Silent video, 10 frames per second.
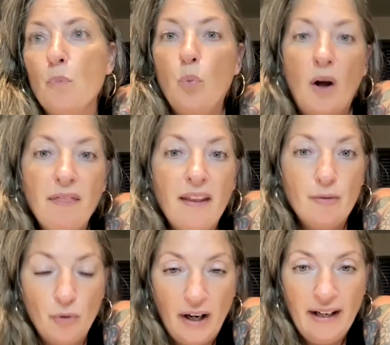one
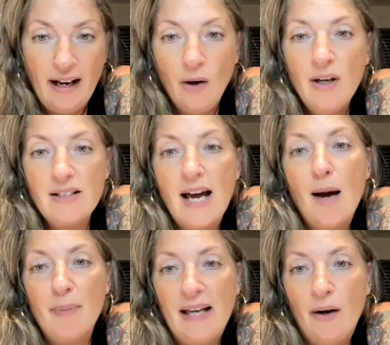that right now has a
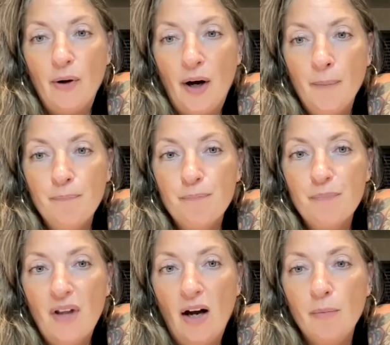happy outcome
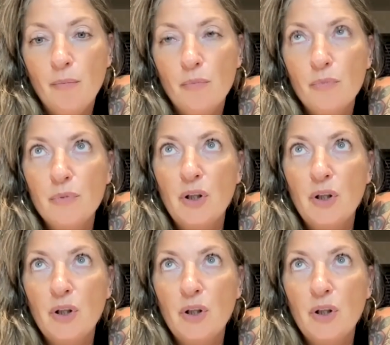that I'm,